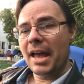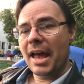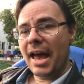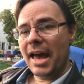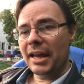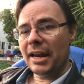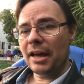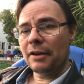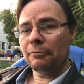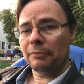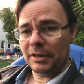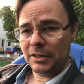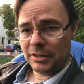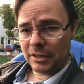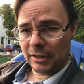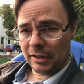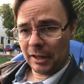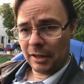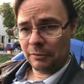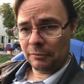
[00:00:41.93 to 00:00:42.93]
And I
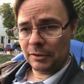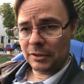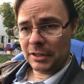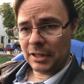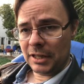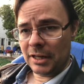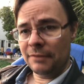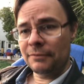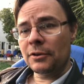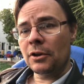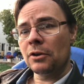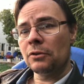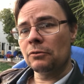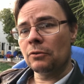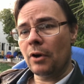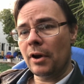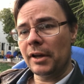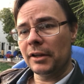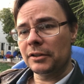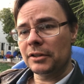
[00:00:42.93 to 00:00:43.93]
recently received a
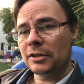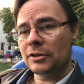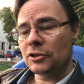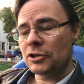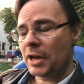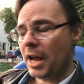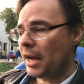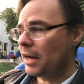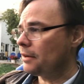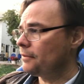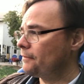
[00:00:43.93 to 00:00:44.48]
royalty check